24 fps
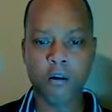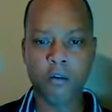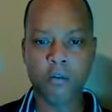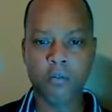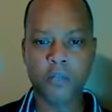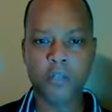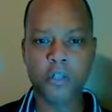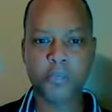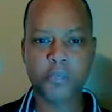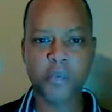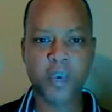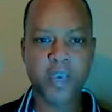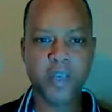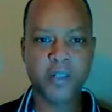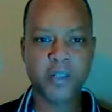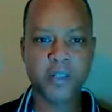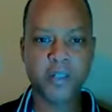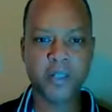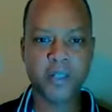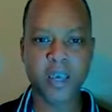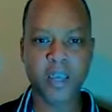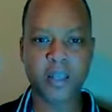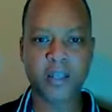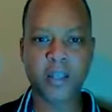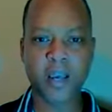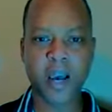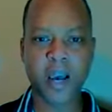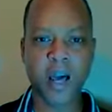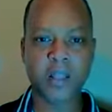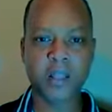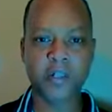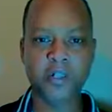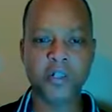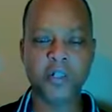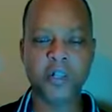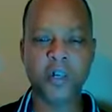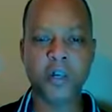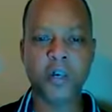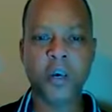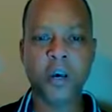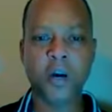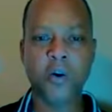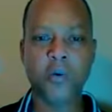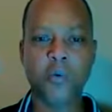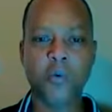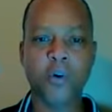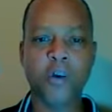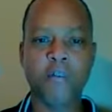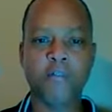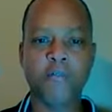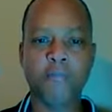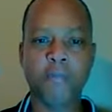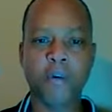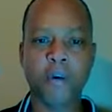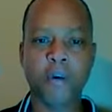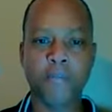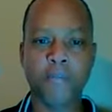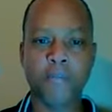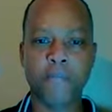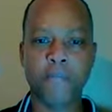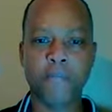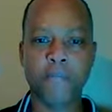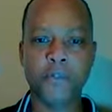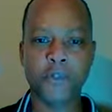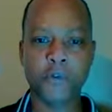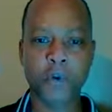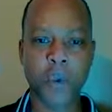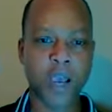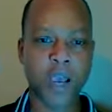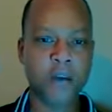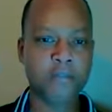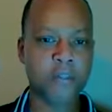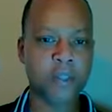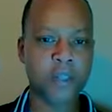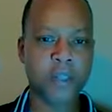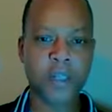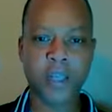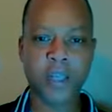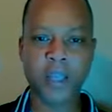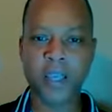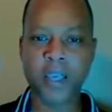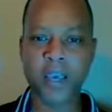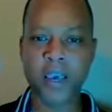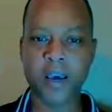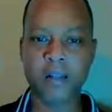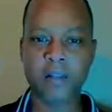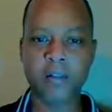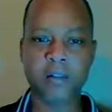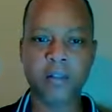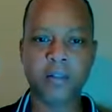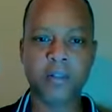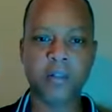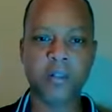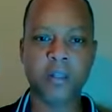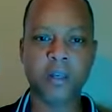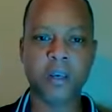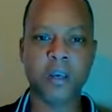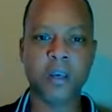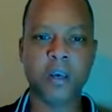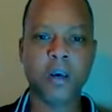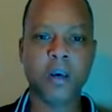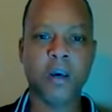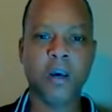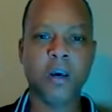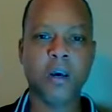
space technology. We have been traveling the galaxy,